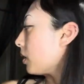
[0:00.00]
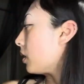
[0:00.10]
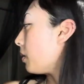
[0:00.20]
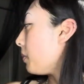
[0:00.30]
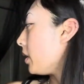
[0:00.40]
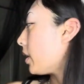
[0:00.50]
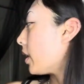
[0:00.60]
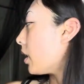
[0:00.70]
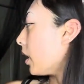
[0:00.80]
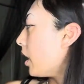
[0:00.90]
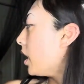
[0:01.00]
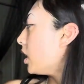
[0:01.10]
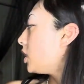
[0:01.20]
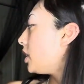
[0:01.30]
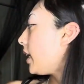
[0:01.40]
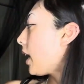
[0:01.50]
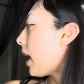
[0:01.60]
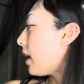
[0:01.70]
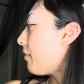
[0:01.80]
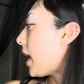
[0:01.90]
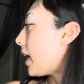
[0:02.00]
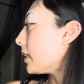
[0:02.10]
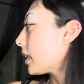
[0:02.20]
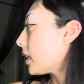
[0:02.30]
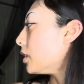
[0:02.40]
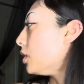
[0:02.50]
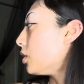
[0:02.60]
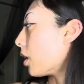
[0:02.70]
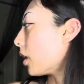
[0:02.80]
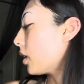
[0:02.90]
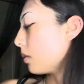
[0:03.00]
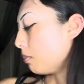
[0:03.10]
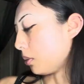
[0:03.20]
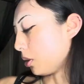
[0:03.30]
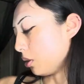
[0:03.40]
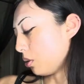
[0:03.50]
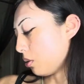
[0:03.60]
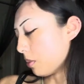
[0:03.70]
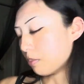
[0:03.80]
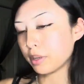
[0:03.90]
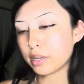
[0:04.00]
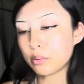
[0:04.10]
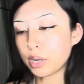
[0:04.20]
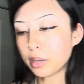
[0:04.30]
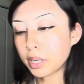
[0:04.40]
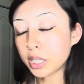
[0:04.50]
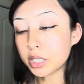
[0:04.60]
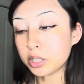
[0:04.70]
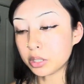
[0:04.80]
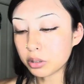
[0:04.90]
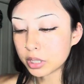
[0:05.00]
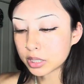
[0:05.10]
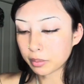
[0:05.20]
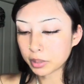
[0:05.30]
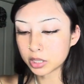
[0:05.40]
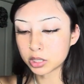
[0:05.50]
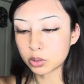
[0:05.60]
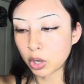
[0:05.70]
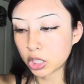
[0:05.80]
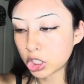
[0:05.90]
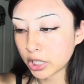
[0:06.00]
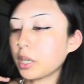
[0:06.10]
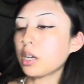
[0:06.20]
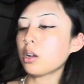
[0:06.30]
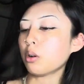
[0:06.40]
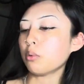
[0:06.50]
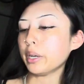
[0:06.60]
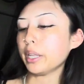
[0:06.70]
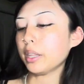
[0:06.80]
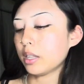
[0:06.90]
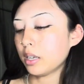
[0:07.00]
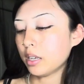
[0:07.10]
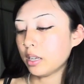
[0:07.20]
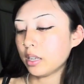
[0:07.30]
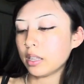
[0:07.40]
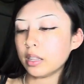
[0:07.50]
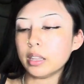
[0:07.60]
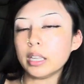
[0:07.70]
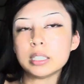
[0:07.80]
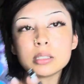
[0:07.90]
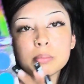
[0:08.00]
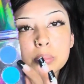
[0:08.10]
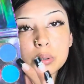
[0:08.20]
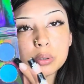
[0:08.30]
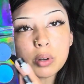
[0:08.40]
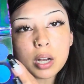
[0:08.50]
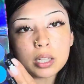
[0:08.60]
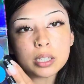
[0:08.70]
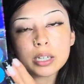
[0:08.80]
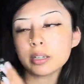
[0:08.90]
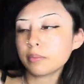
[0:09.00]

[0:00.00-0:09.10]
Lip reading: Let me look at her. She kind of has like a dark blue, but what I'm gonna do is I'm gonna swatch gonna go with this blue color.